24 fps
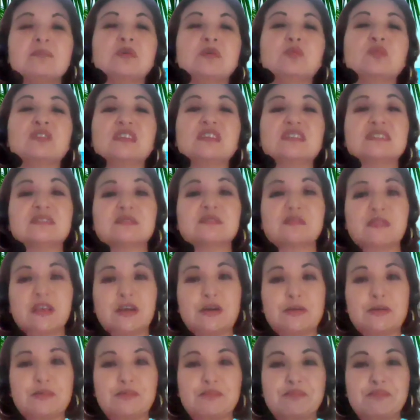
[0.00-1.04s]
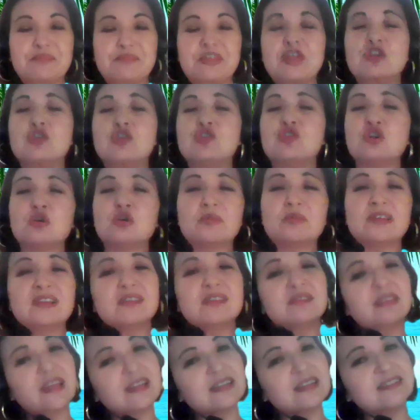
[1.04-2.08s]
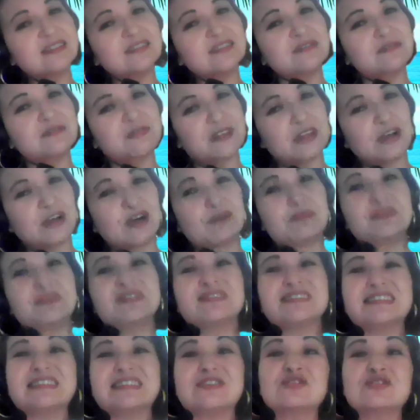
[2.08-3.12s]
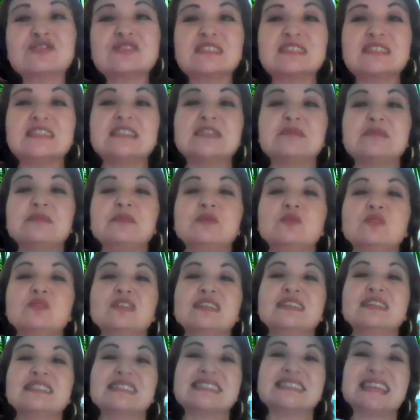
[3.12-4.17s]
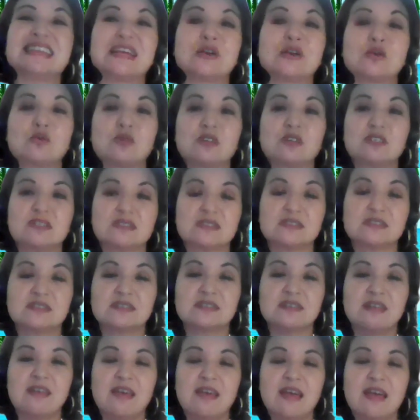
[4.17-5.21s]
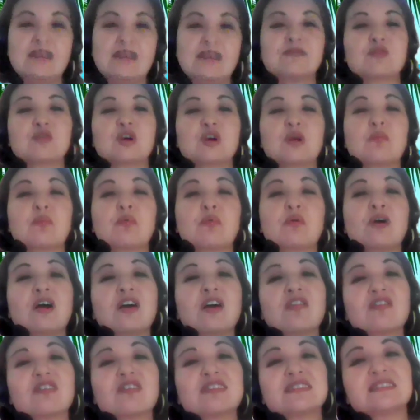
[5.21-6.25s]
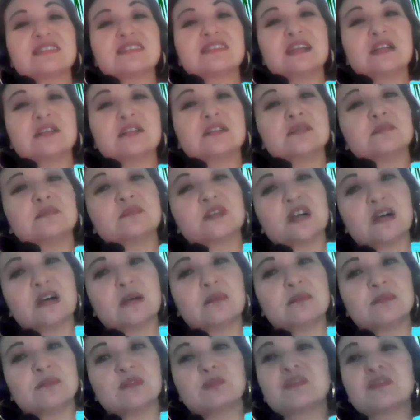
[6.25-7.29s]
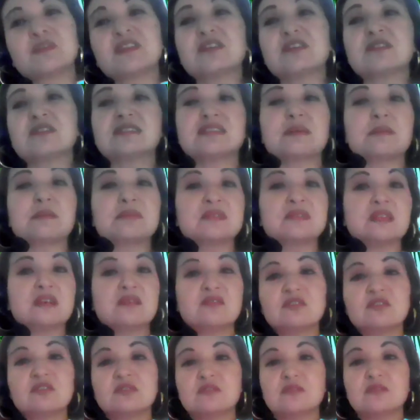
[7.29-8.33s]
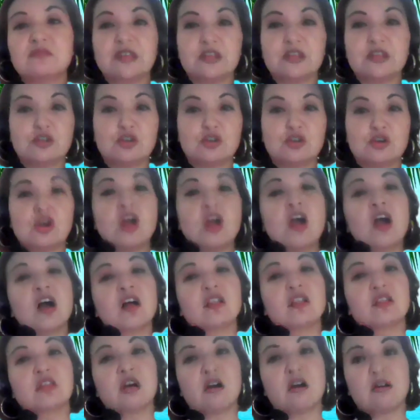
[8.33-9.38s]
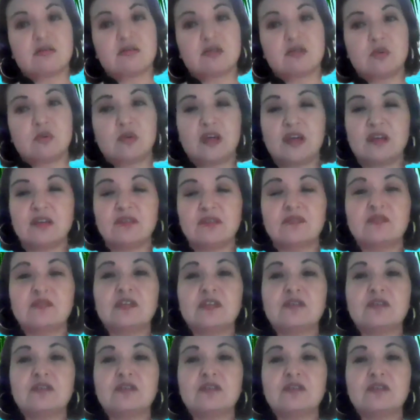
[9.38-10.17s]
Be willing to fail. Nobody likes to fail, but leaders need to be willing to take risks. After all, progress seldom comes without some level of failure along the way.